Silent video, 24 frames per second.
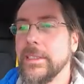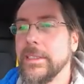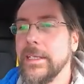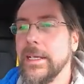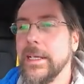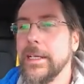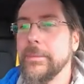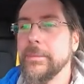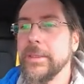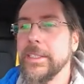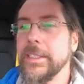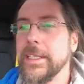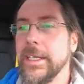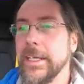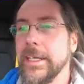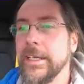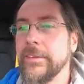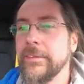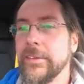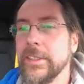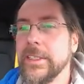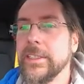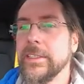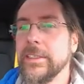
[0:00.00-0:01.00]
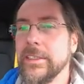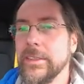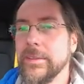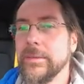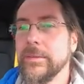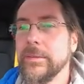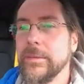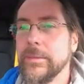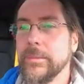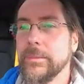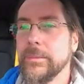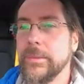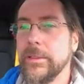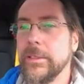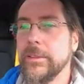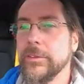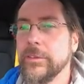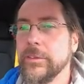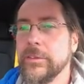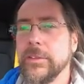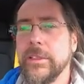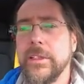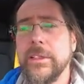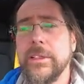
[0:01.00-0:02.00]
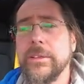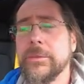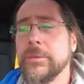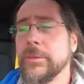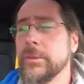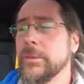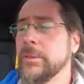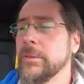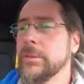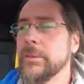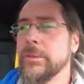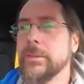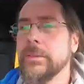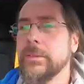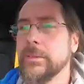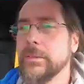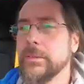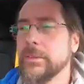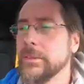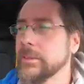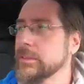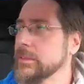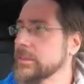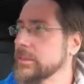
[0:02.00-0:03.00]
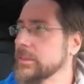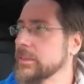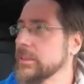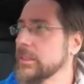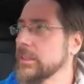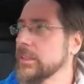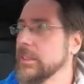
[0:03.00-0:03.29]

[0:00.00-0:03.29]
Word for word: I'm in heaven. Polestar rules.